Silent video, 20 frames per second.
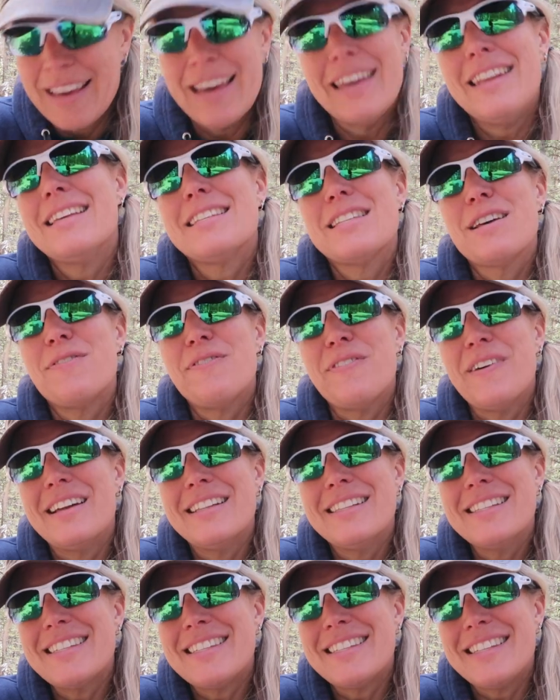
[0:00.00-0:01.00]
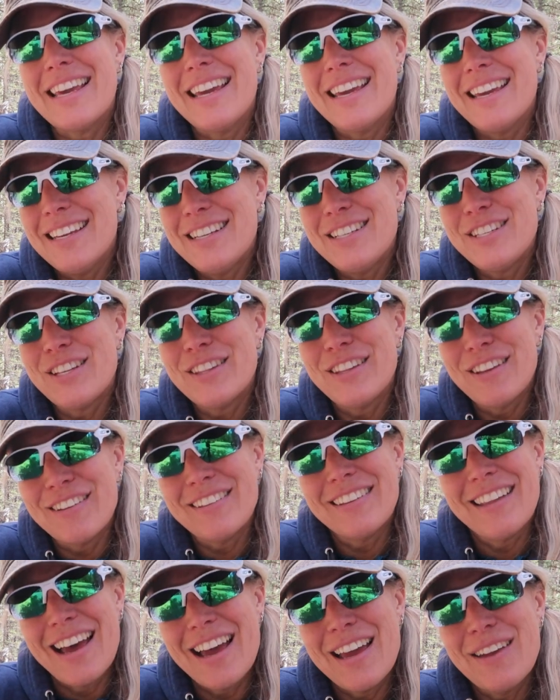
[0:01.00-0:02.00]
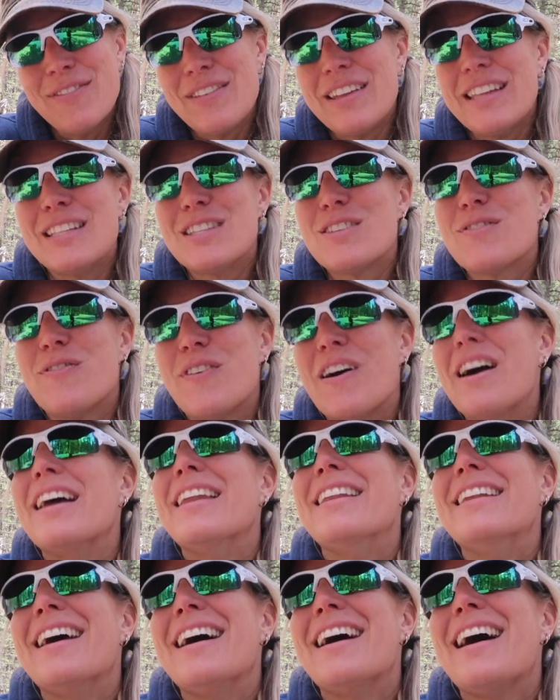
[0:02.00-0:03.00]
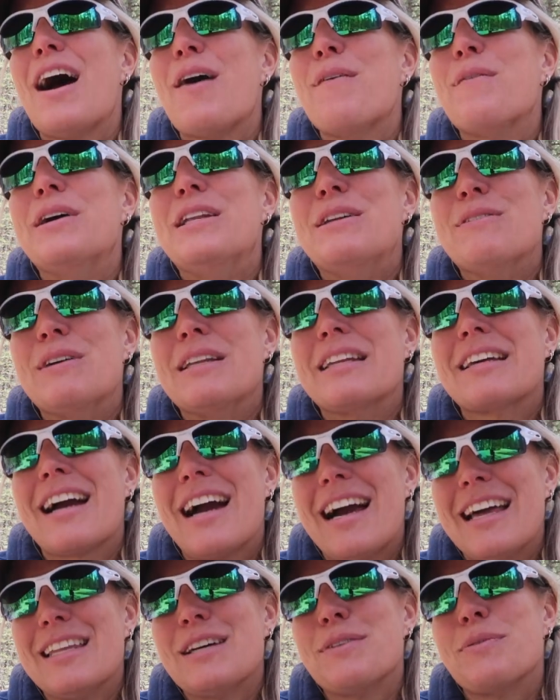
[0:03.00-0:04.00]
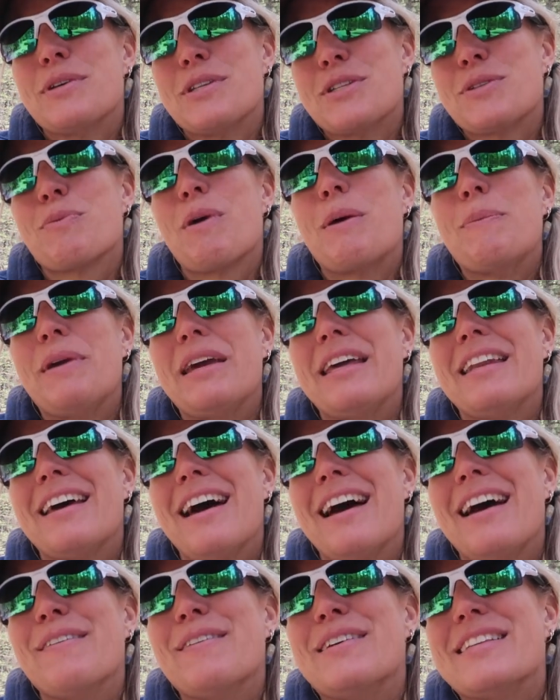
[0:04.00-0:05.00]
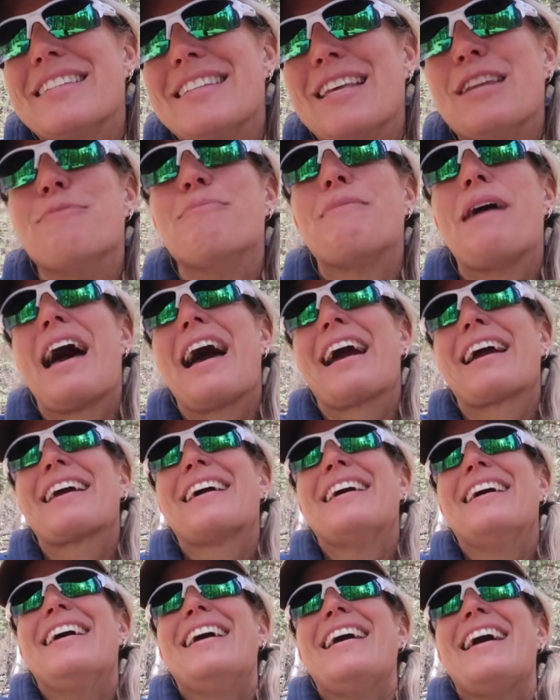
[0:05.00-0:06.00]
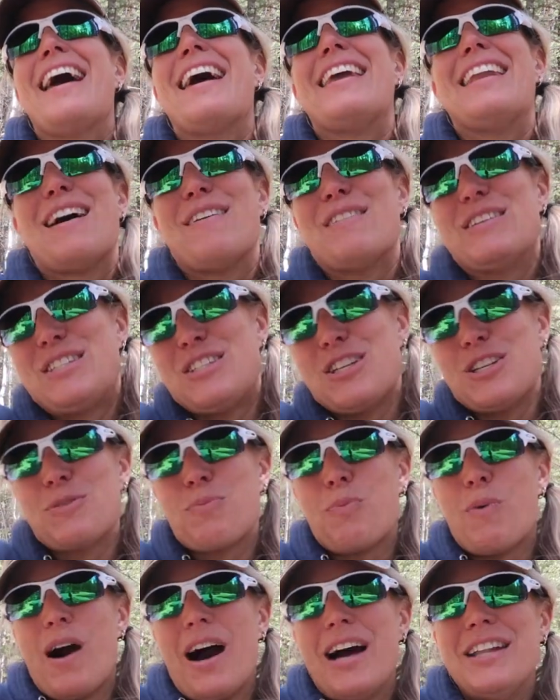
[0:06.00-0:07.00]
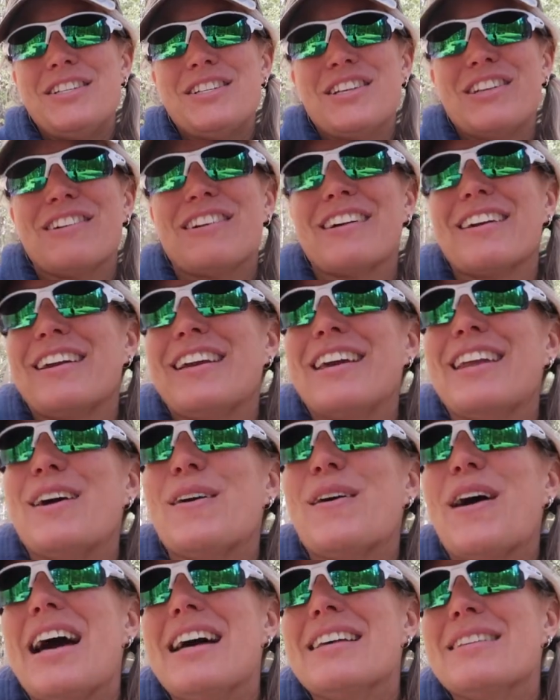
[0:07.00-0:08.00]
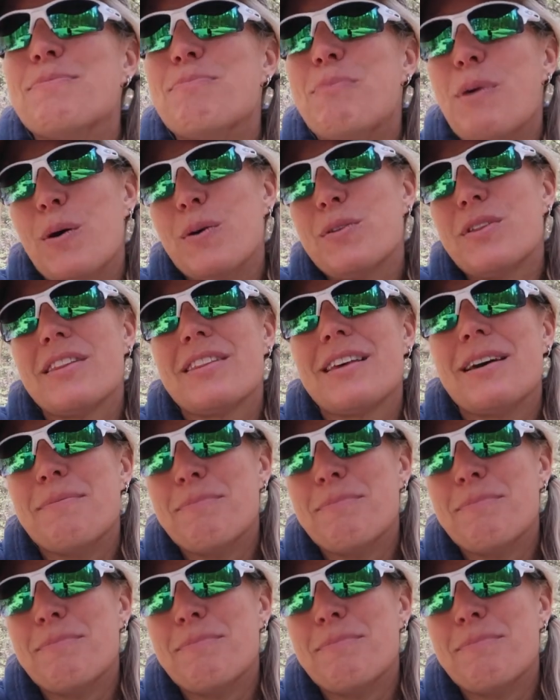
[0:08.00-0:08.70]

It is a fun stage in their life. It's fun. When Kyla was swimming, I was sitting back and I was just watching her, you know, as both